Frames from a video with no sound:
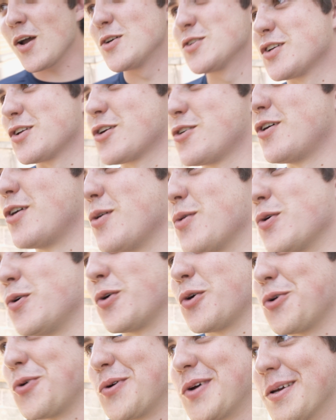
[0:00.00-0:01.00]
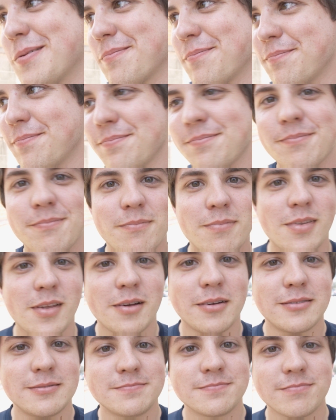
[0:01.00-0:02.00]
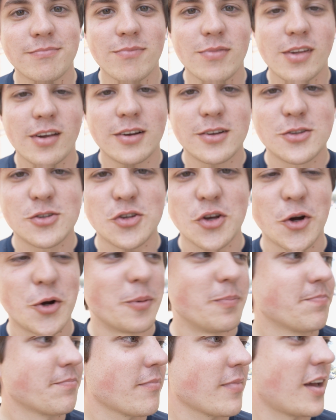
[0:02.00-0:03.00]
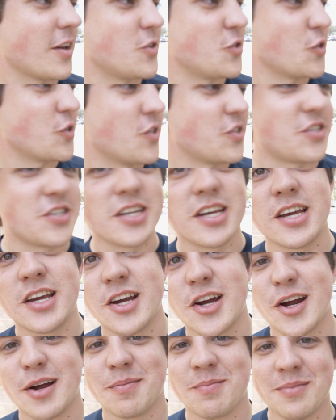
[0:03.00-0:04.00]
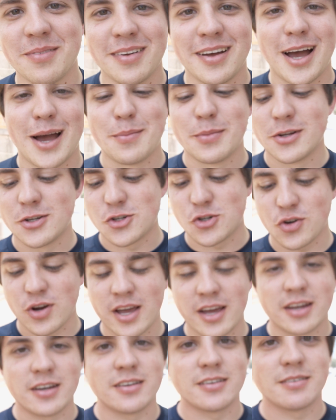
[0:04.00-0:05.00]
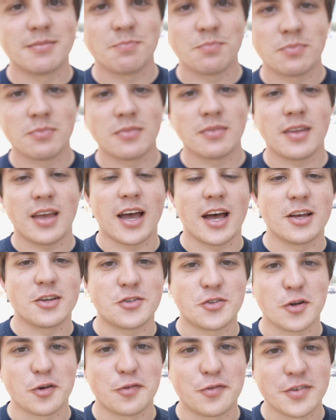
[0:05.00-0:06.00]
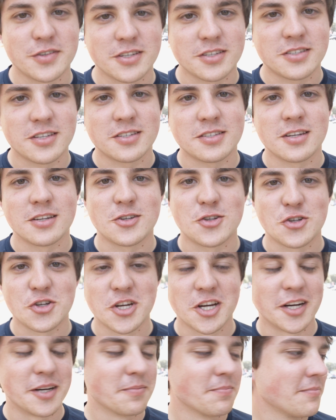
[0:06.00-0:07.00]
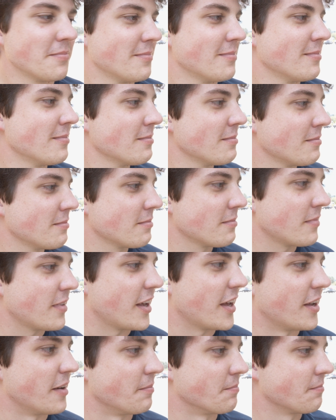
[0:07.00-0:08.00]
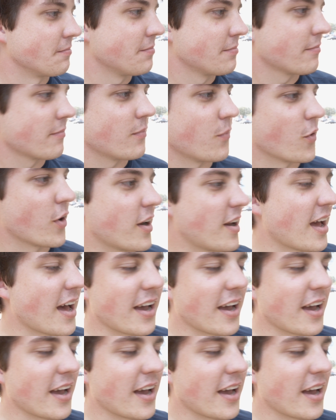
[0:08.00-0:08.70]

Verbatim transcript: I was going to create a real gooey. So, as you can see here, I'm a trained astrophysicist engineer, and we're going to